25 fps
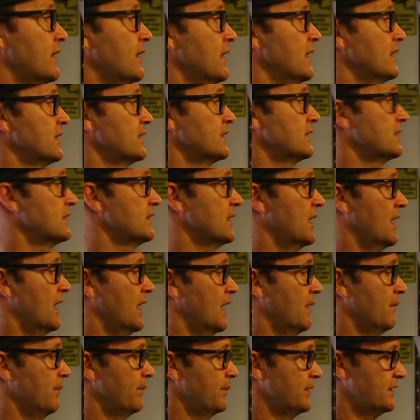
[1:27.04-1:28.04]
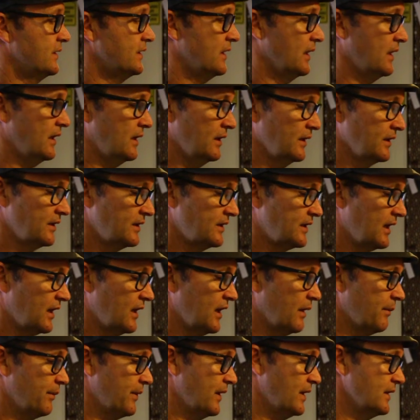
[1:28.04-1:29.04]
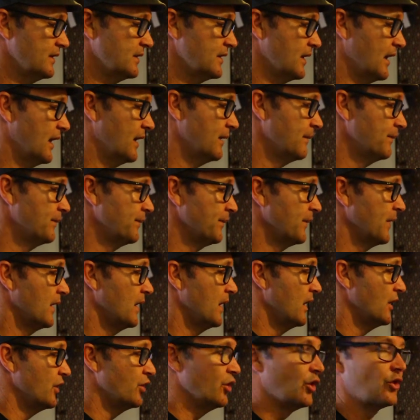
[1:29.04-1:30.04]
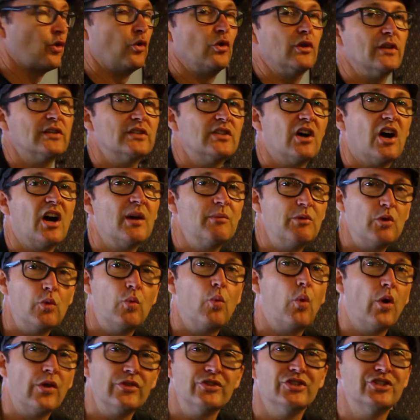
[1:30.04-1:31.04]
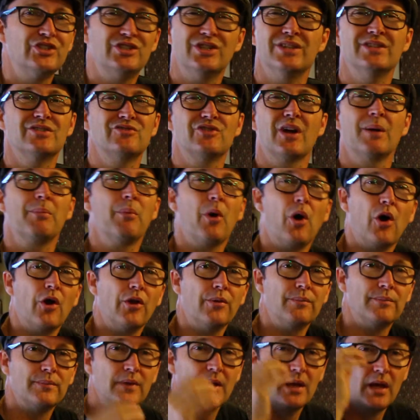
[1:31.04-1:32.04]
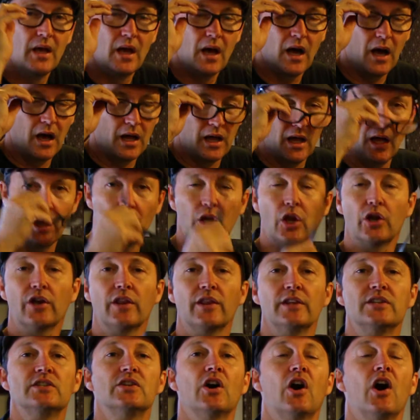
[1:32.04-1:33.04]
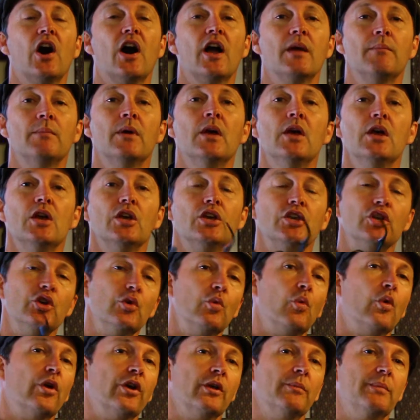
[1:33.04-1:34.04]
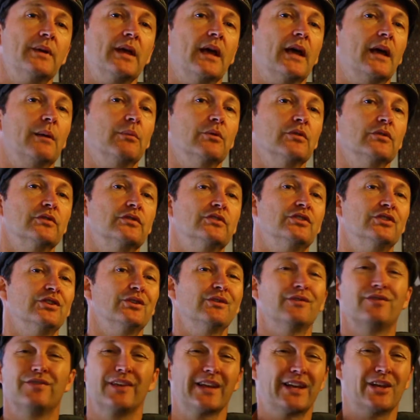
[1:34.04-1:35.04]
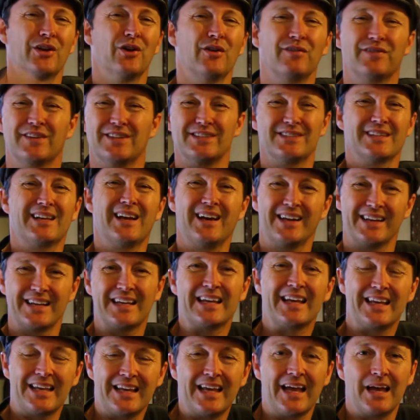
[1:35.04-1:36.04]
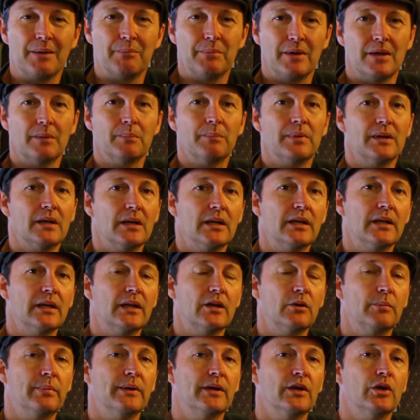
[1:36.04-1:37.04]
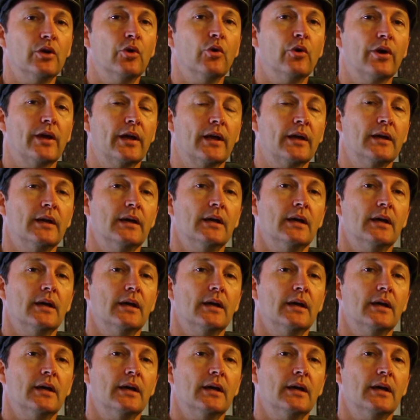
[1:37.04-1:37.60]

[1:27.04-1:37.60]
this um, particular setup is that not all the time you want your chin strap on. Uh, a lot of the time you want to be able to flick it off because it kind of can be a bit a little bit annoying.